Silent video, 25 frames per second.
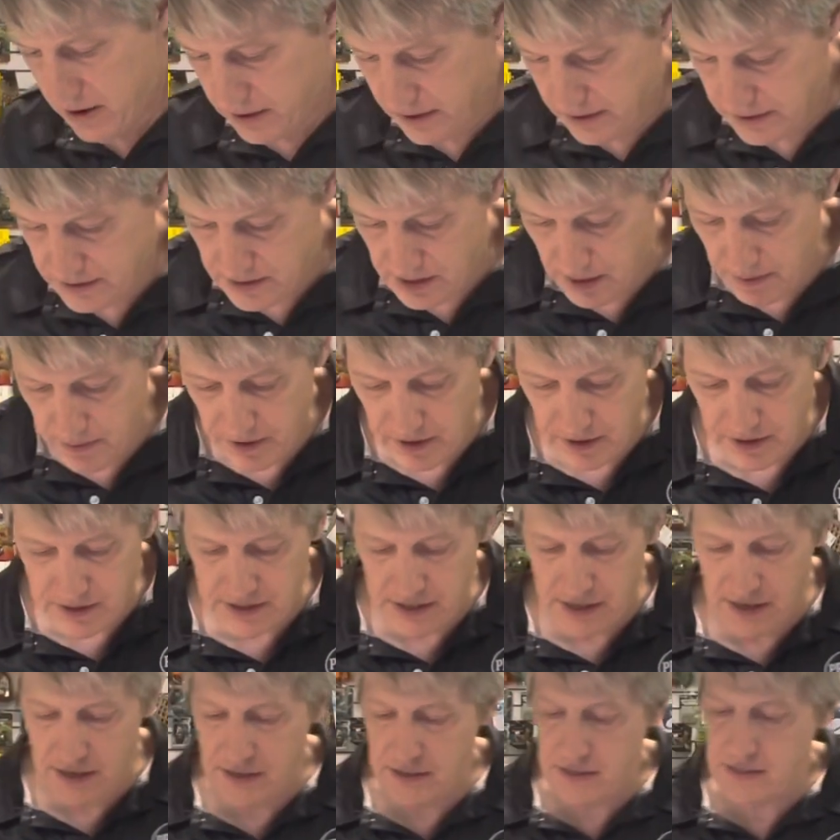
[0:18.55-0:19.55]
on some of these
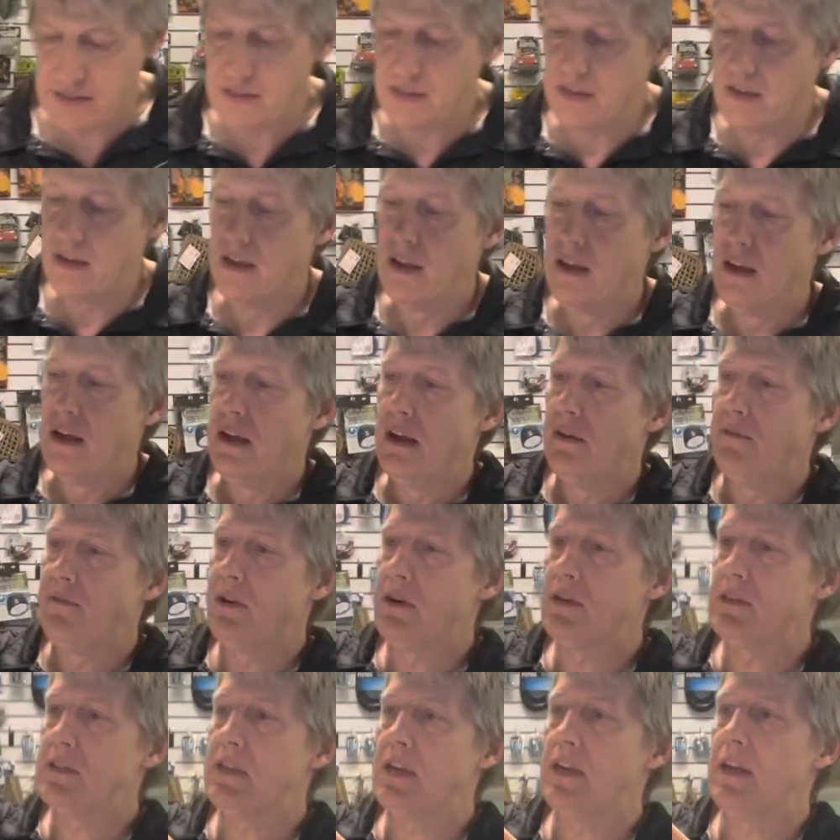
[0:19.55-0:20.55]
things.
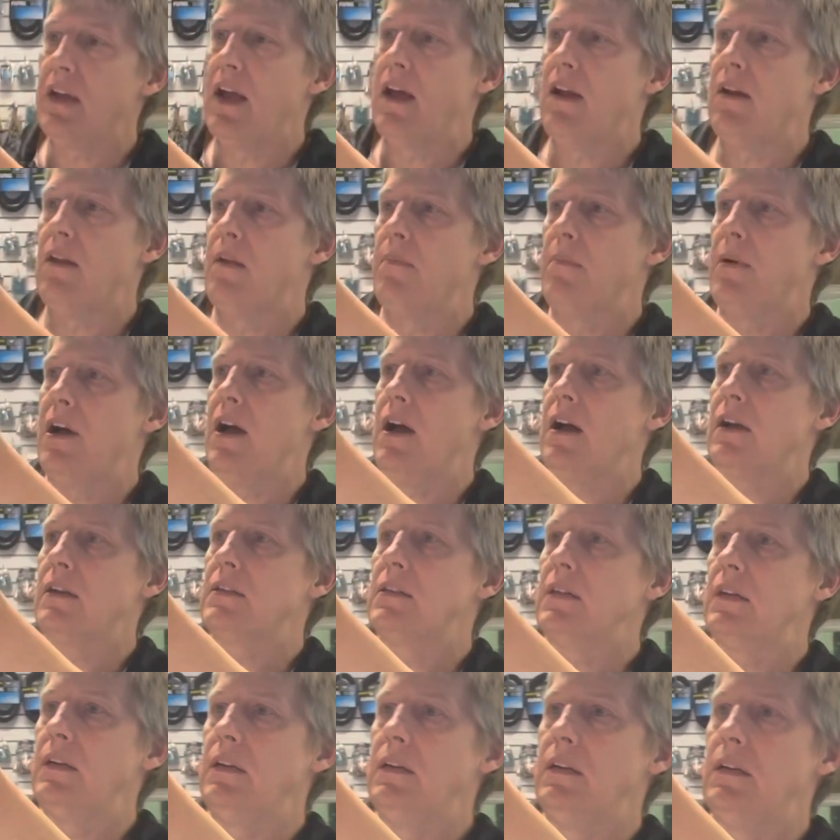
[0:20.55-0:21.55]
First thing out of the
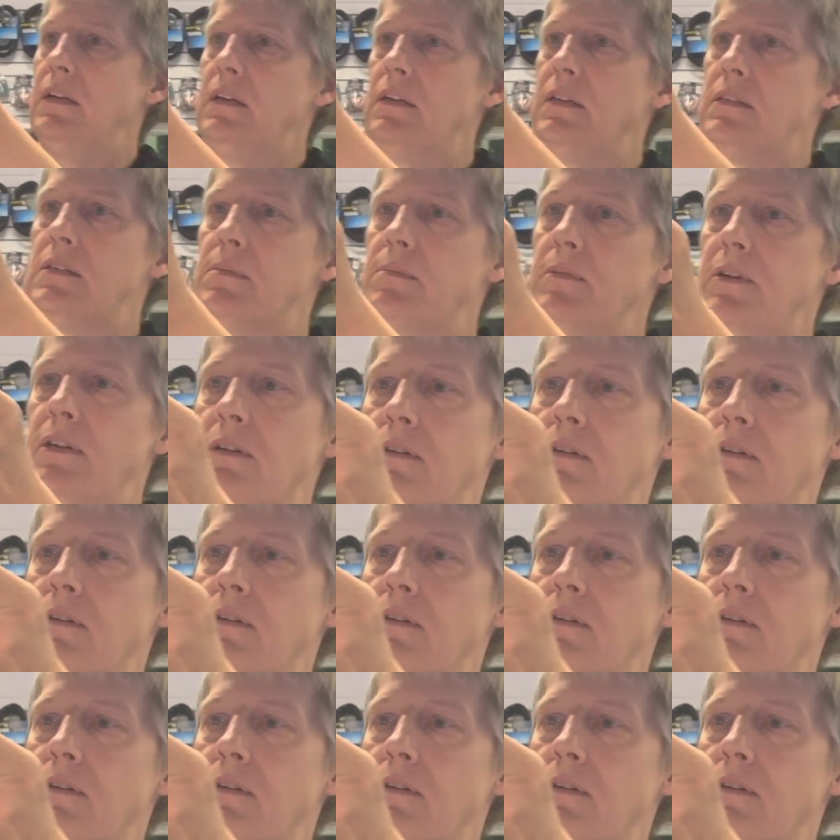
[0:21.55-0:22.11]
box is some little